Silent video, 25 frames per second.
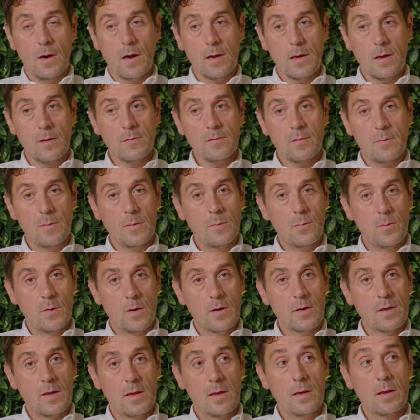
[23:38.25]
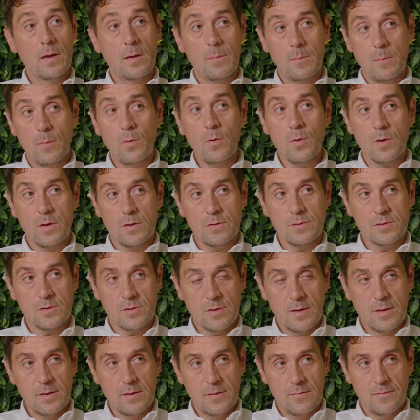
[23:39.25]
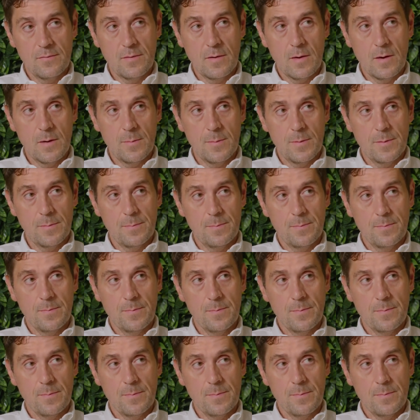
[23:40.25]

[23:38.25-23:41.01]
are going to be working in a more constrained environment,